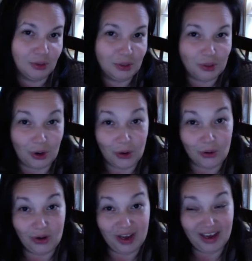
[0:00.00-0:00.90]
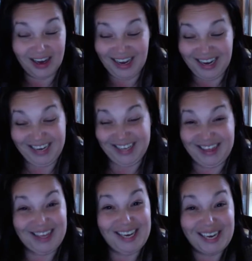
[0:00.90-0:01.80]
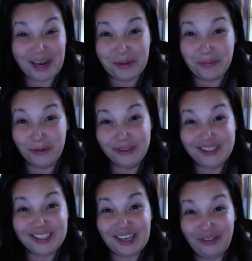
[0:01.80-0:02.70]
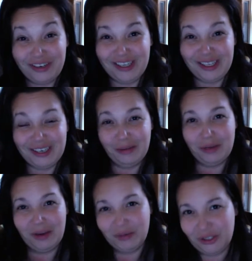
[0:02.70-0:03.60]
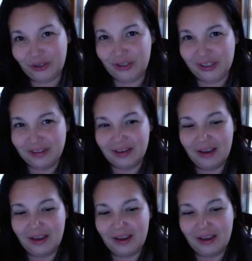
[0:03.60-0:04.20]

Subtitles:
So I think I'm most definitely going to be able to do this.